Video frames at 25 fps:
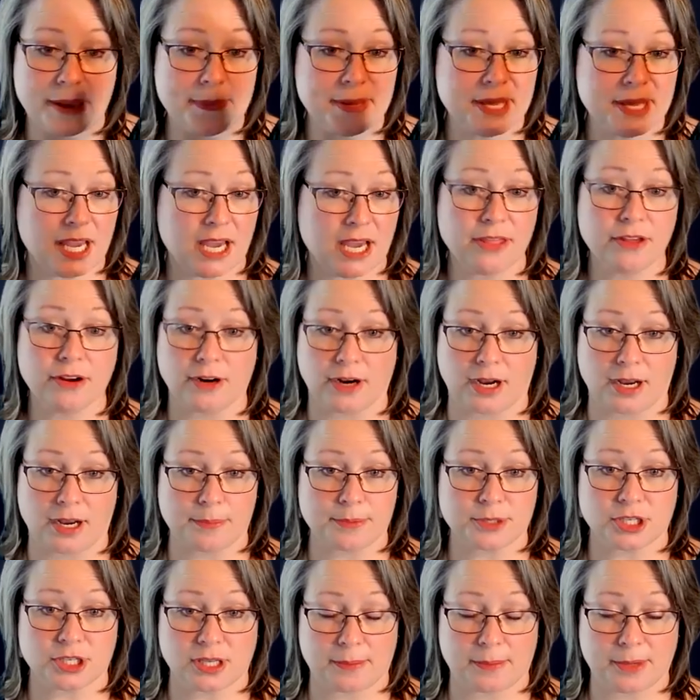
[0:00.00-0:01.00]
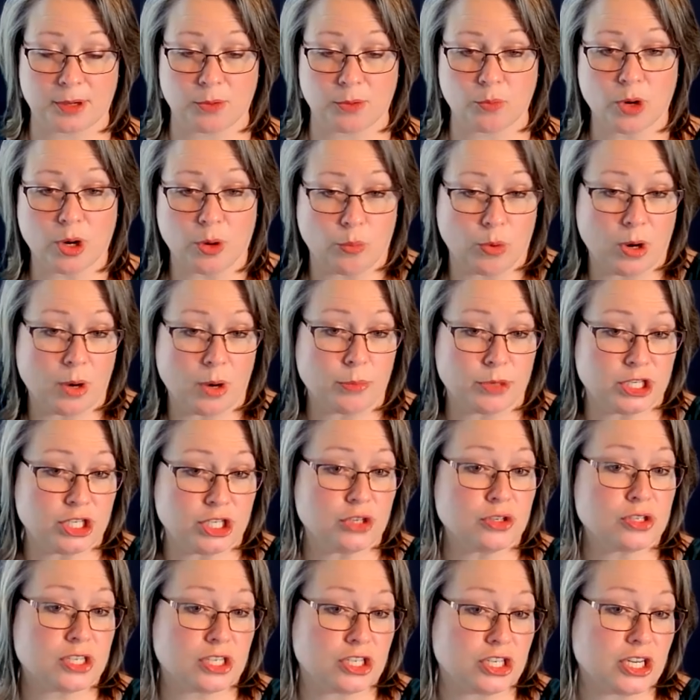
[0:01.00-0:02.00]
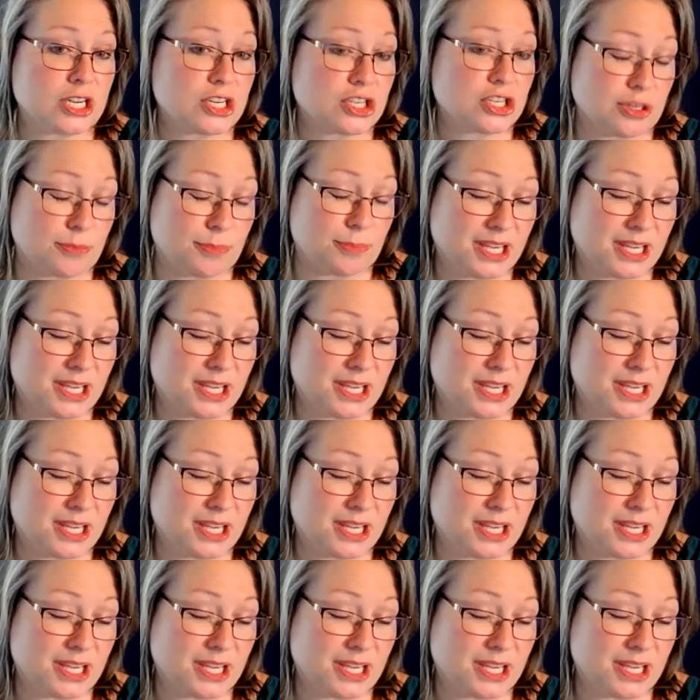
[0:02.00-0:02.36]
may be other options. I mean, what would you suggest?